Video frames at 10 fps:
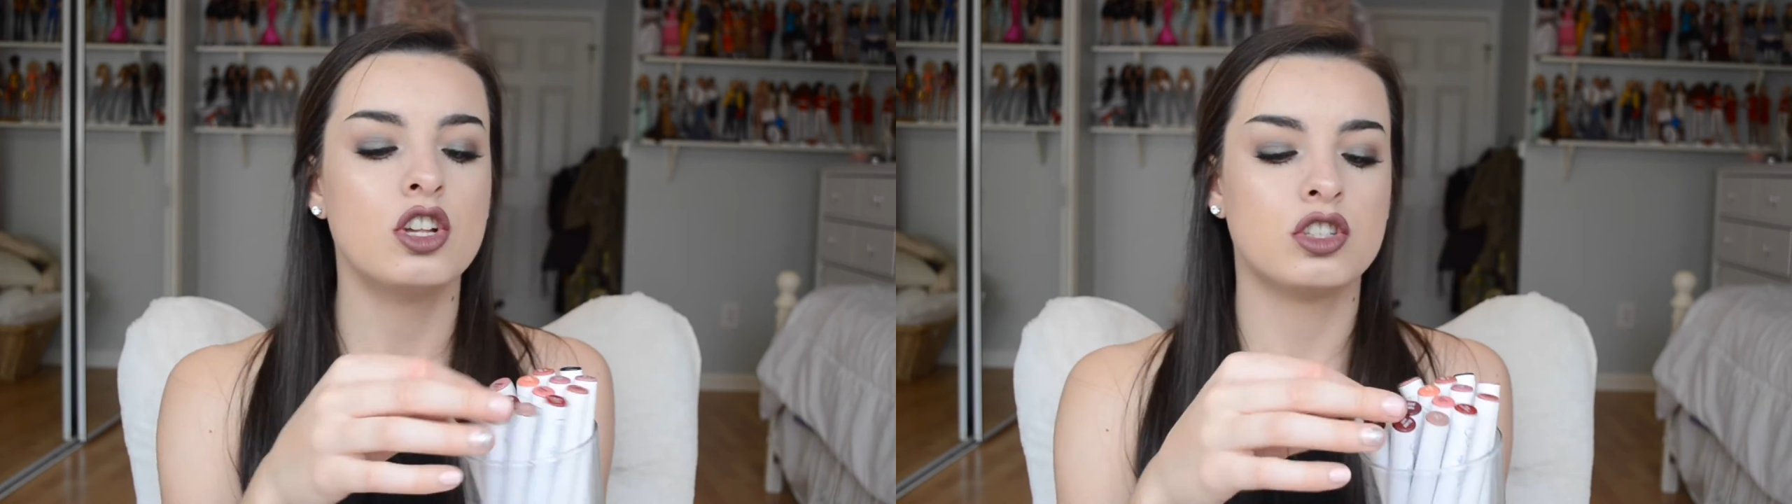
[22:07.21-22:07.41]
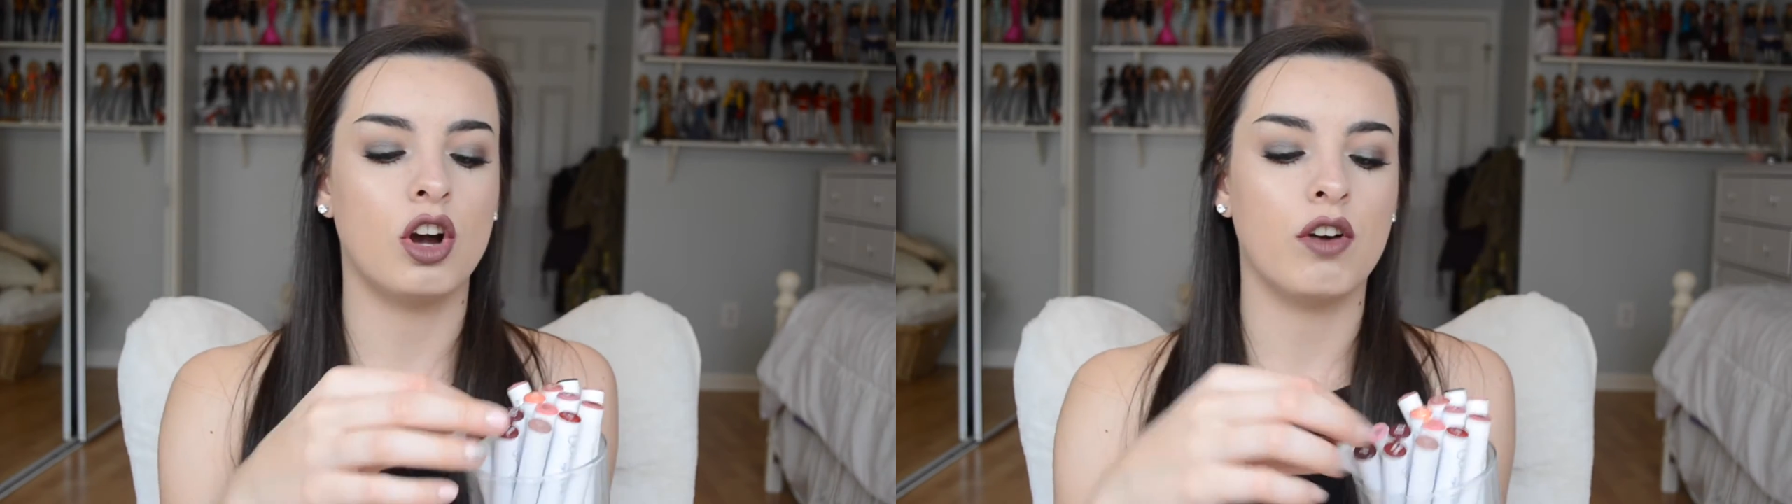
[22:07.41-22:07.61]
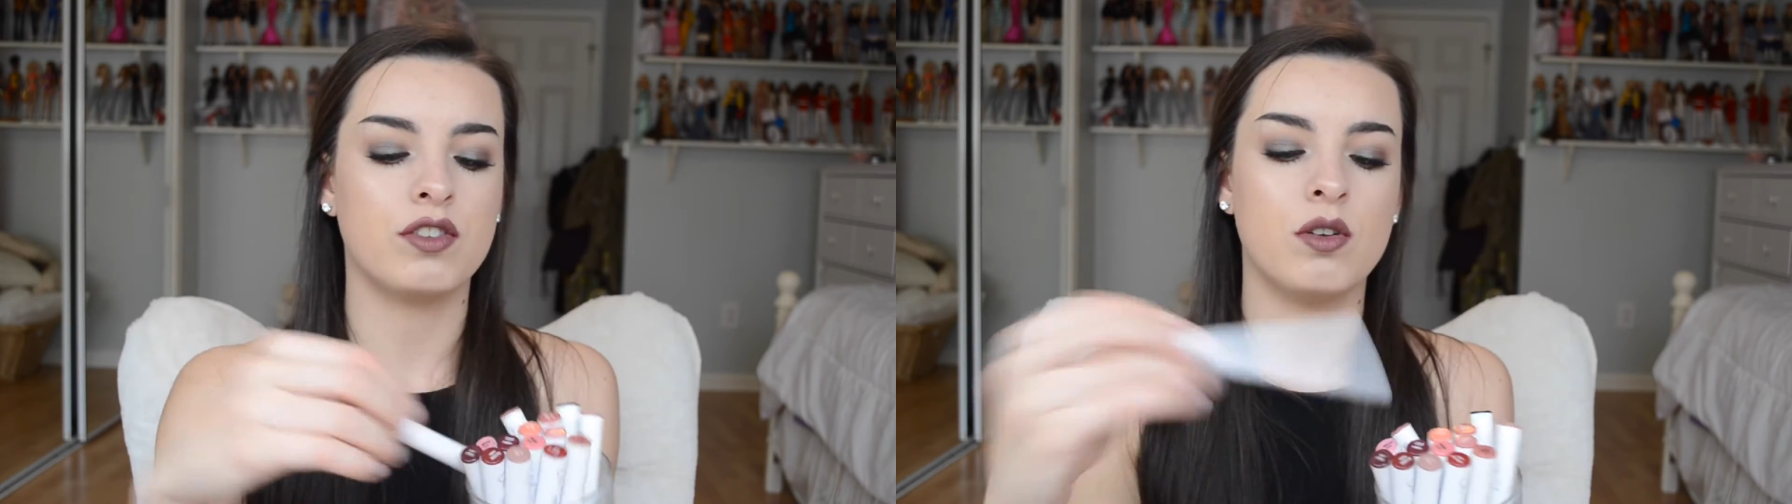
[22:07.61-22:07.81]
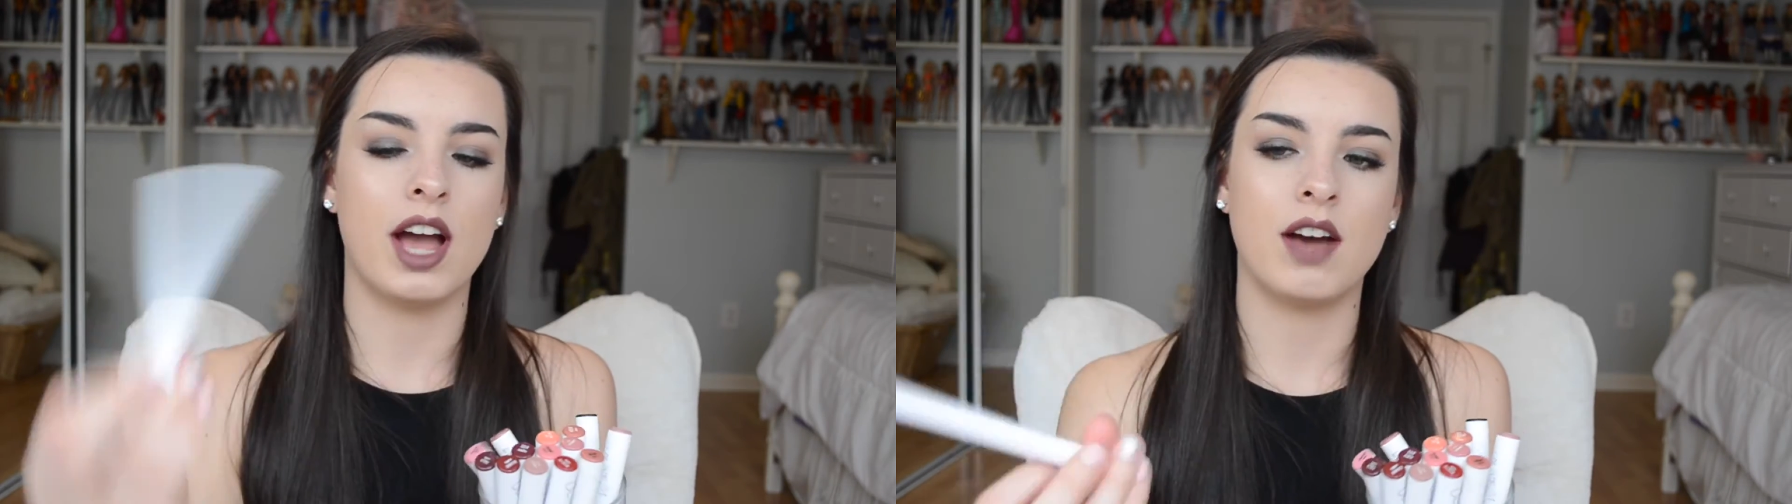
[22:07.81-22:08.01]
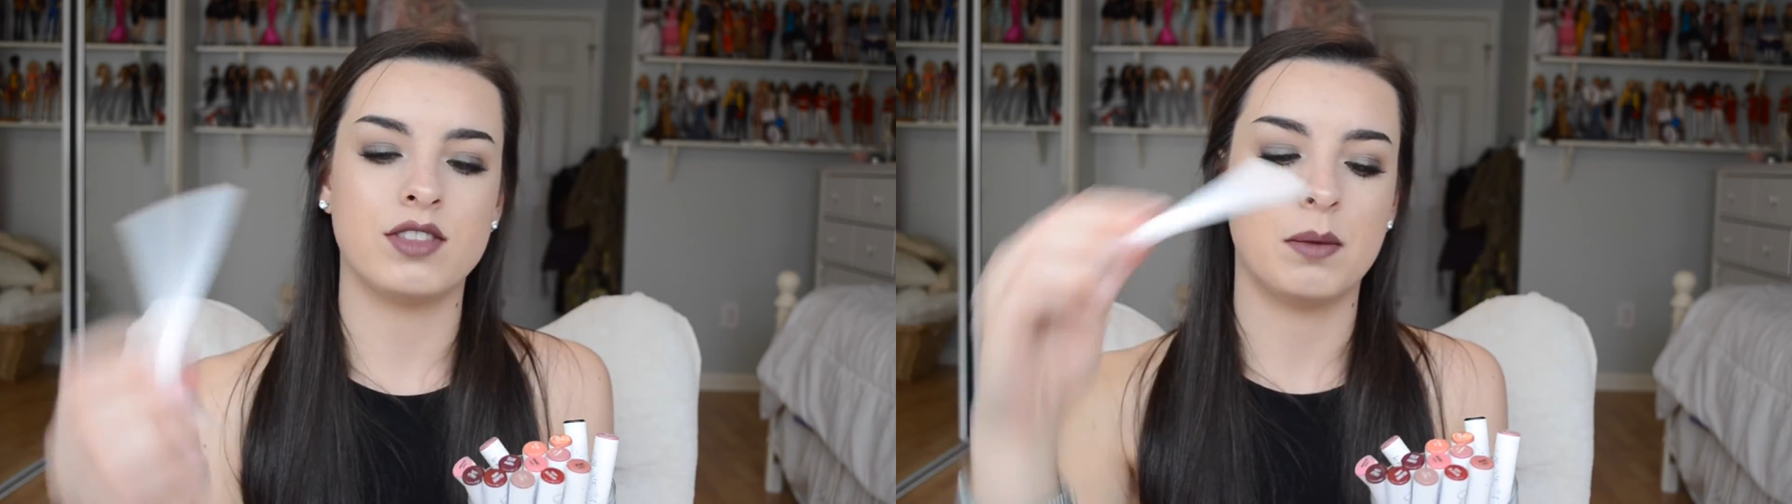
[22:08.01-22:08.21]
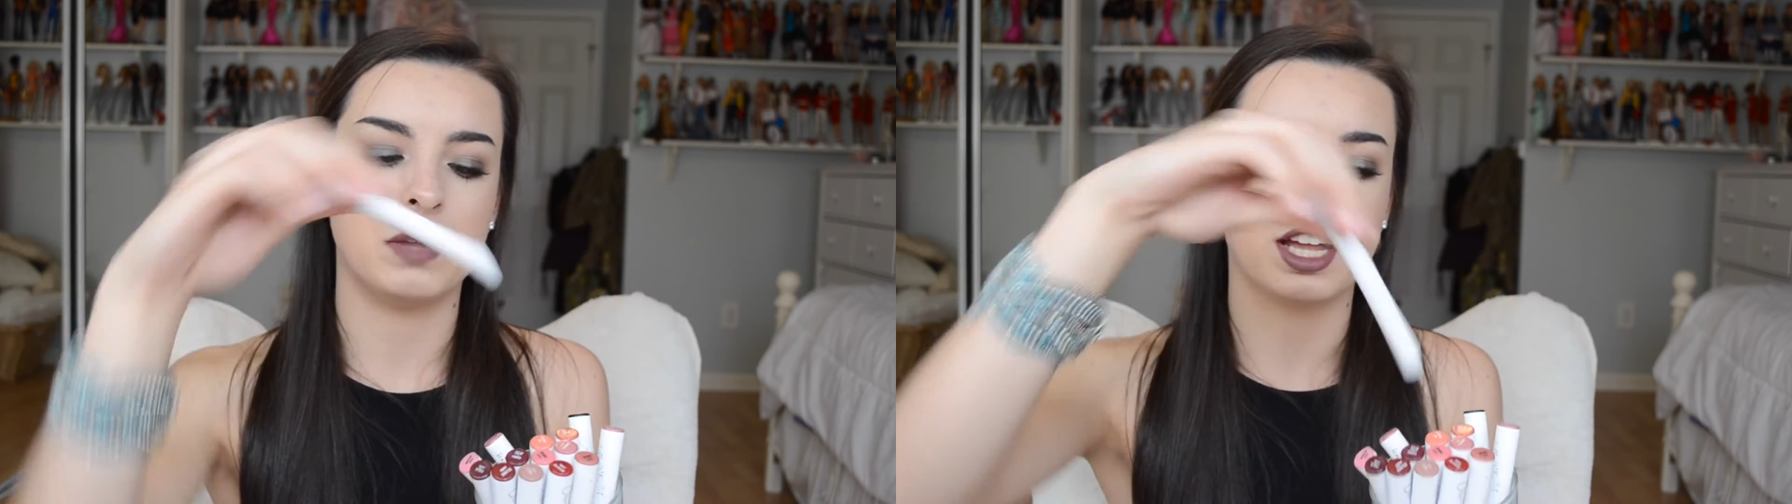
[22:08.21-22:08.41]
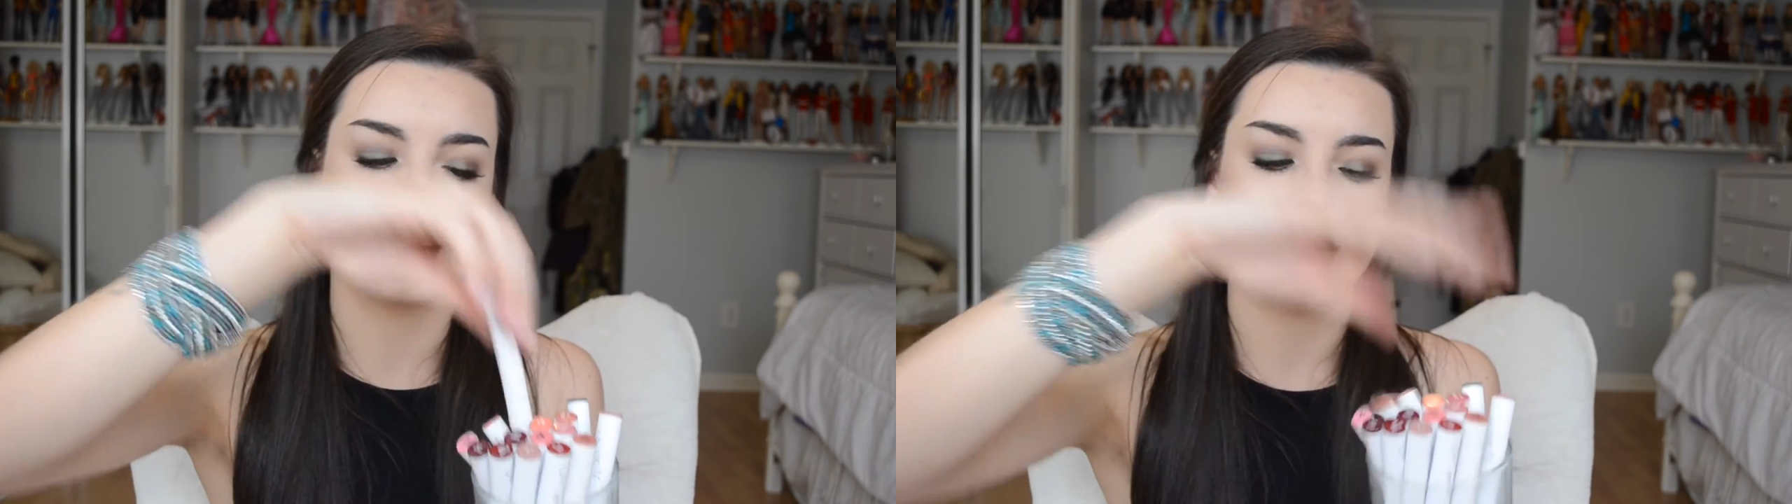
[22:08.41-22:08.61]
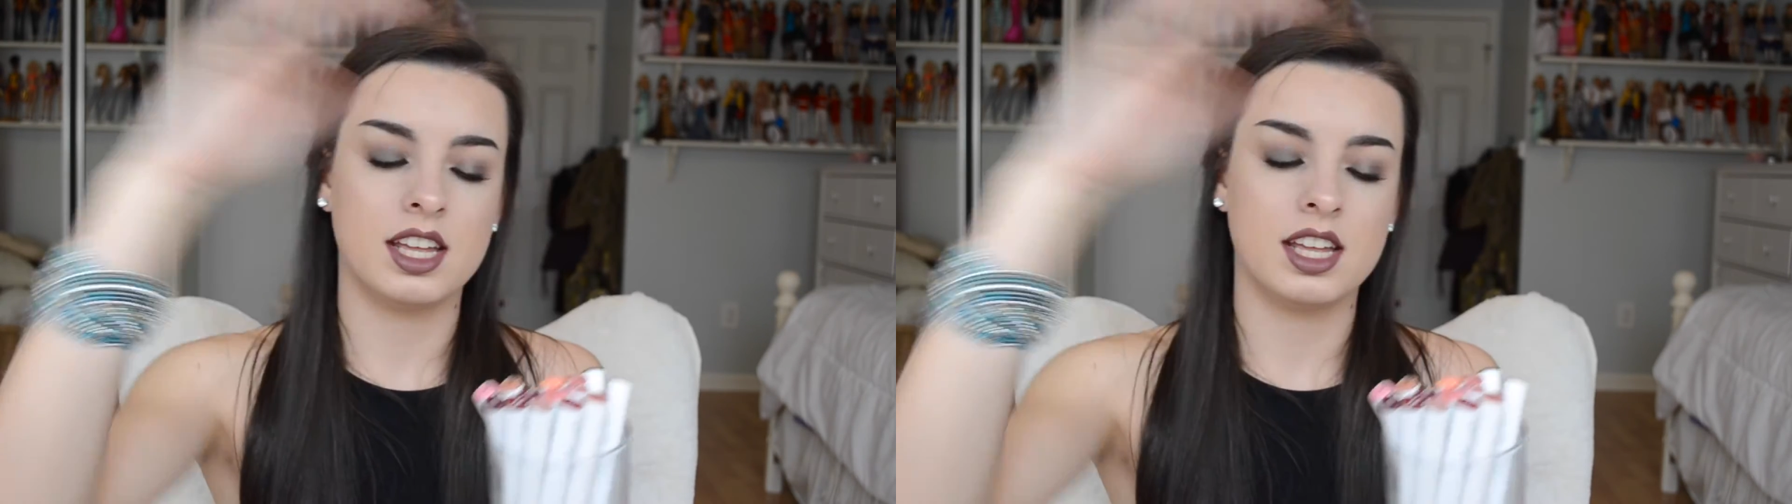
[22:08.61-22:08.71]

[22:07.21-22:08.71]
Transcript: So if you have them like